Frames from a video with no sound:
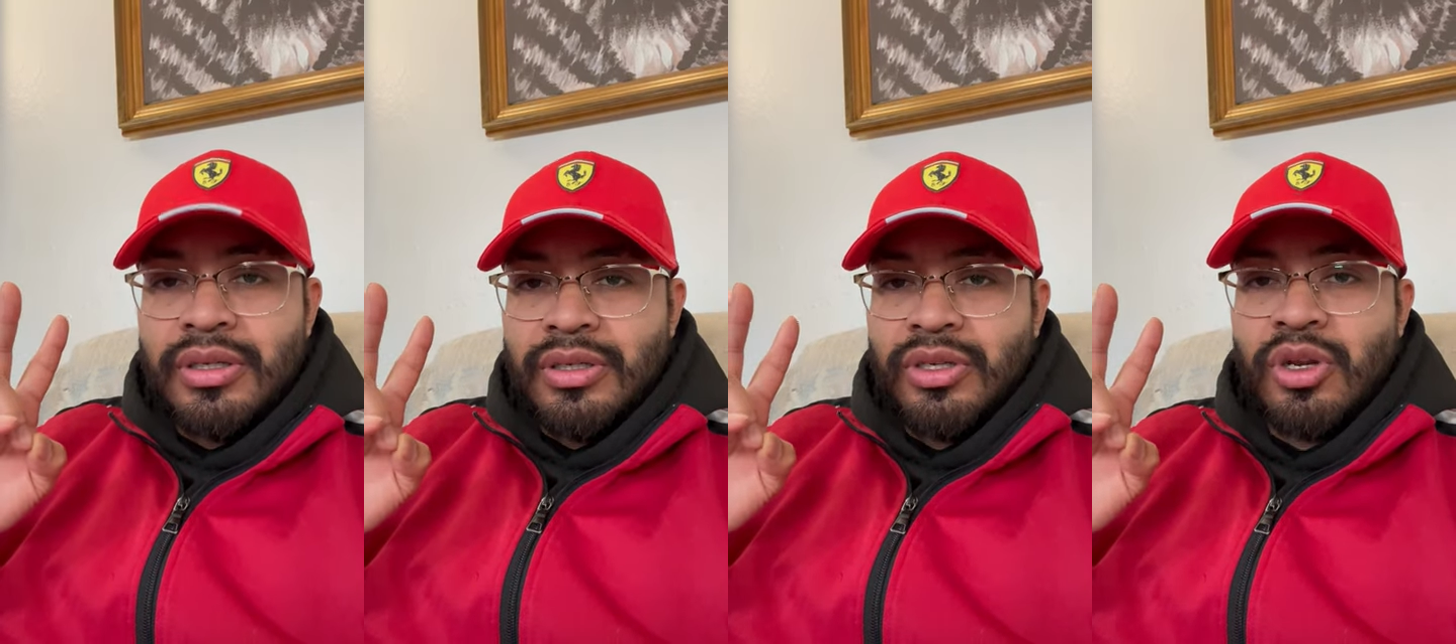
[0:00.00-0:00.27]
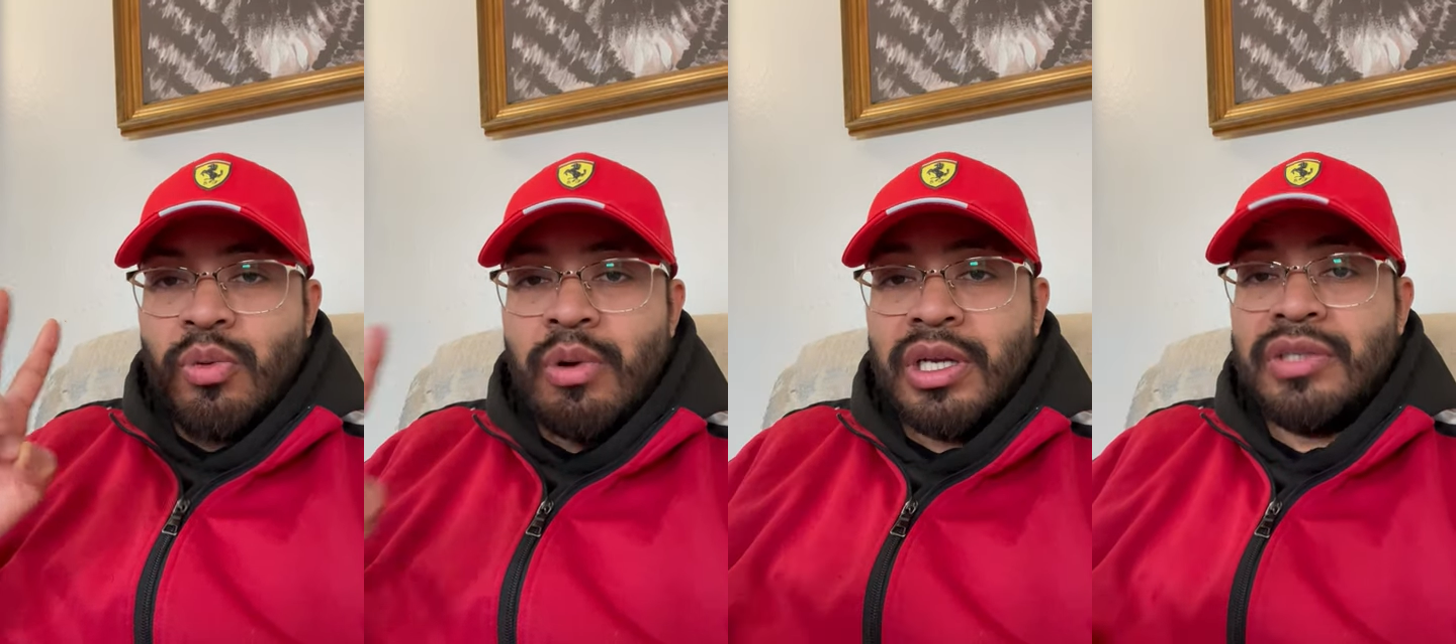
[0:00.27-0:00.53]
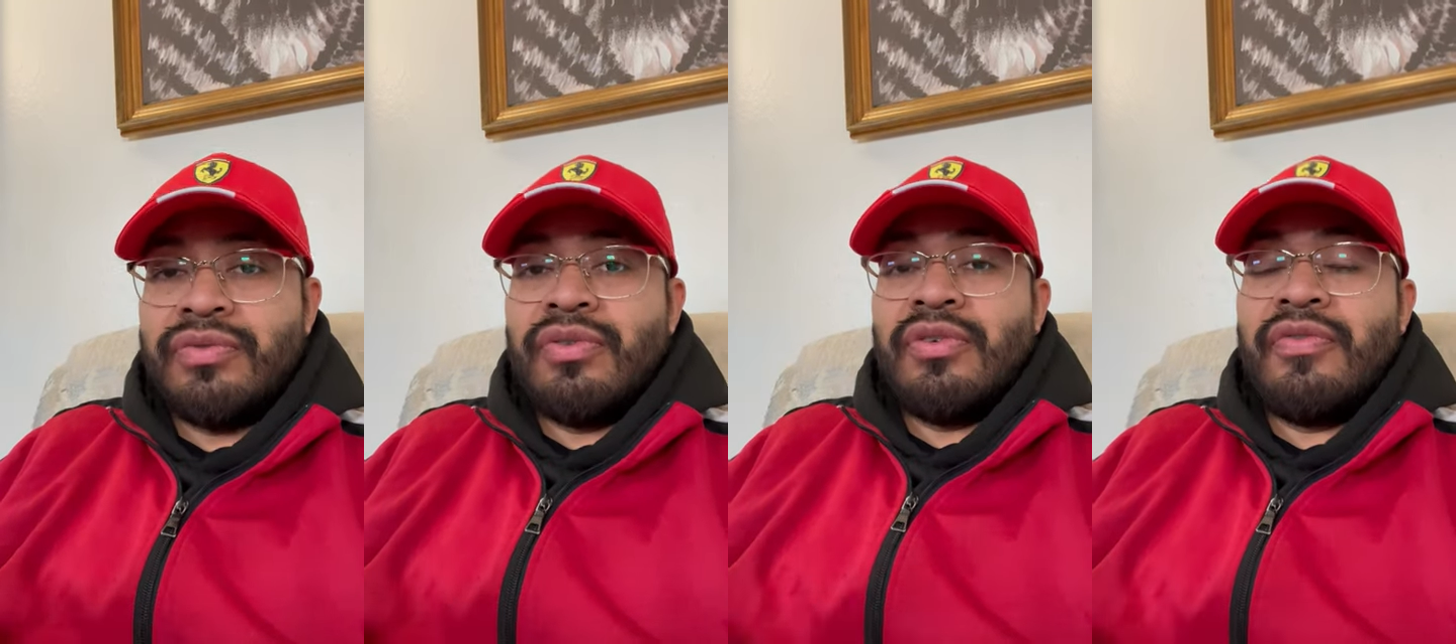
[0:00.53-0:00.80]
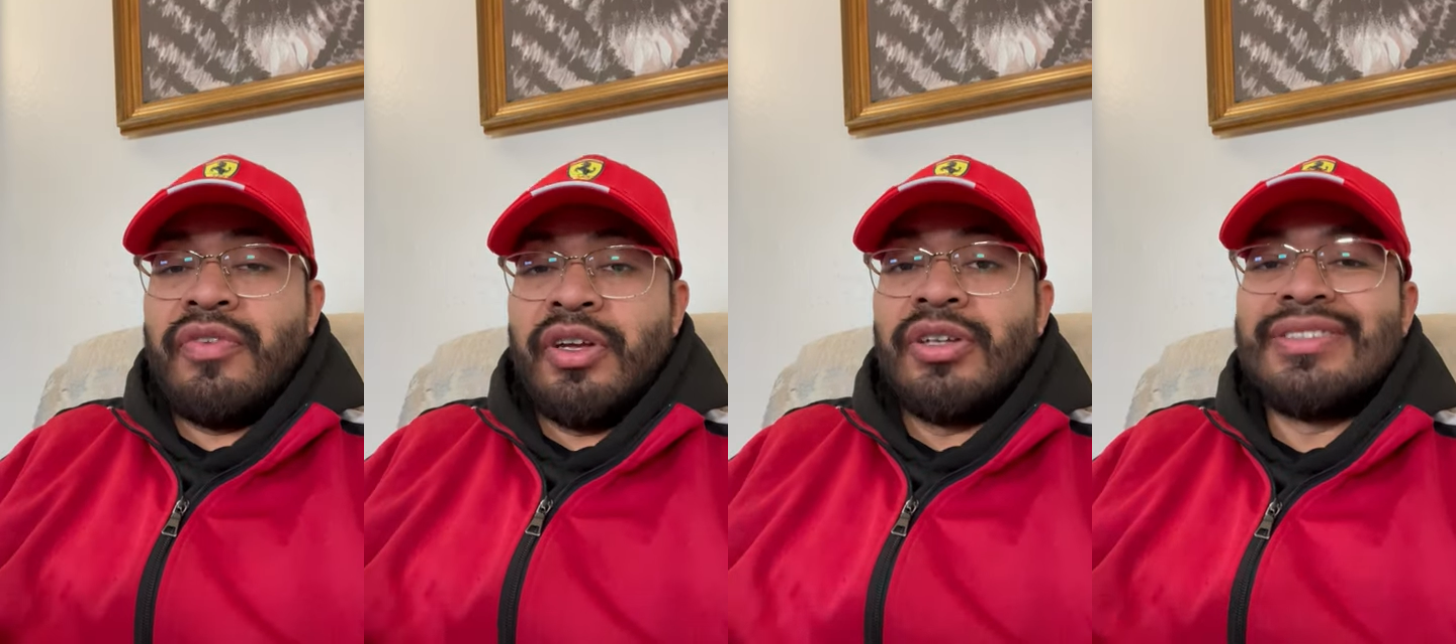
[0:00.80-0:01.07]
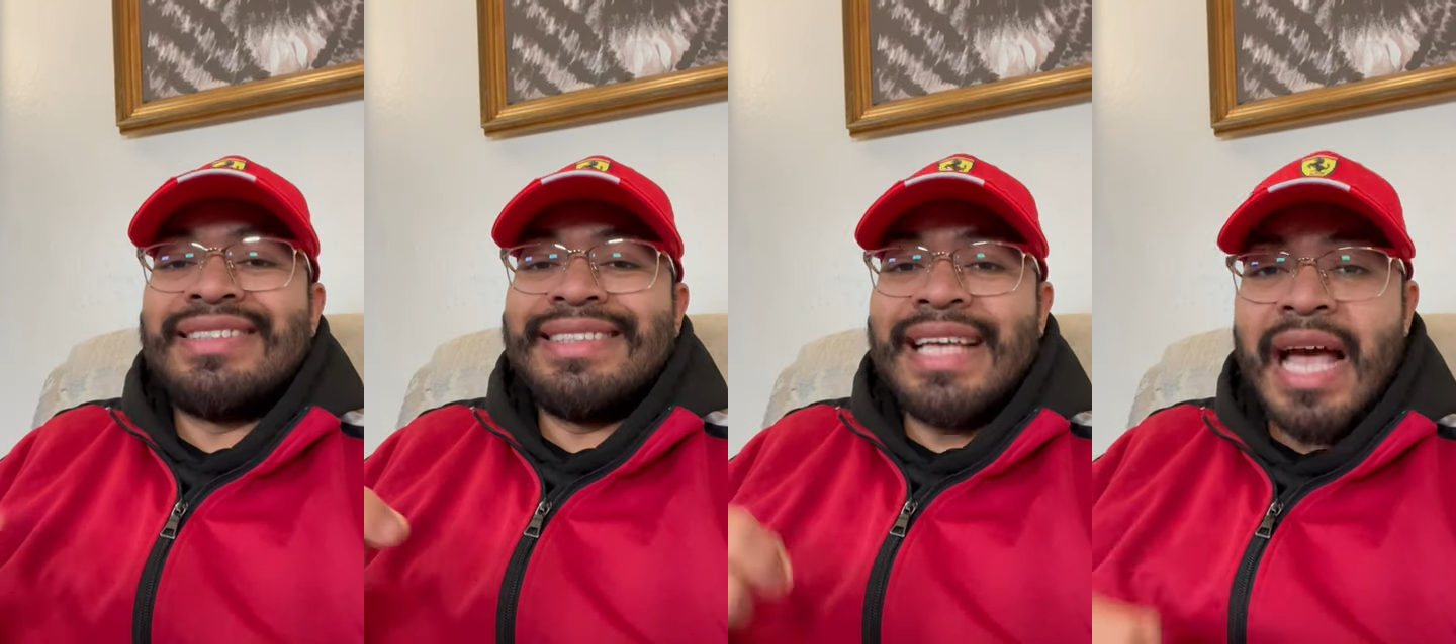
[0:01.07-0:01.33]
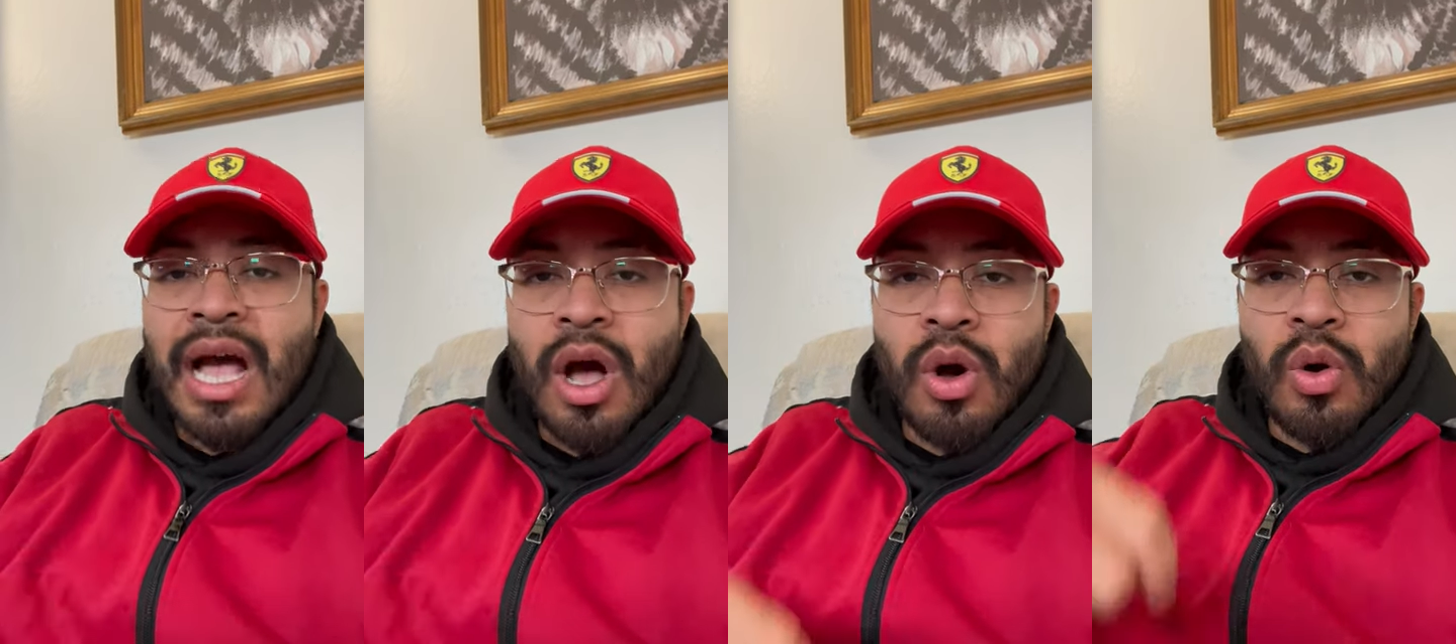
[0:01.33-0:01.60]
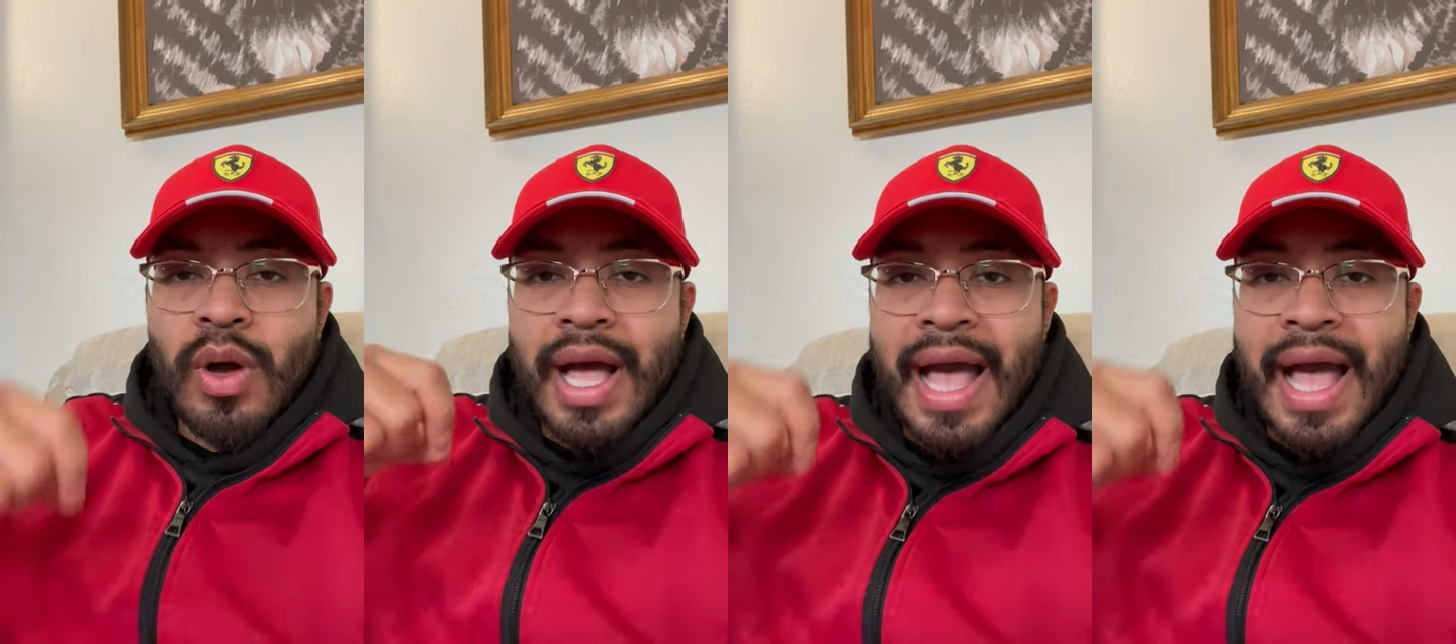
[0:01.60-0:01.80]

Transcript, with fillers: your wish fulfilled now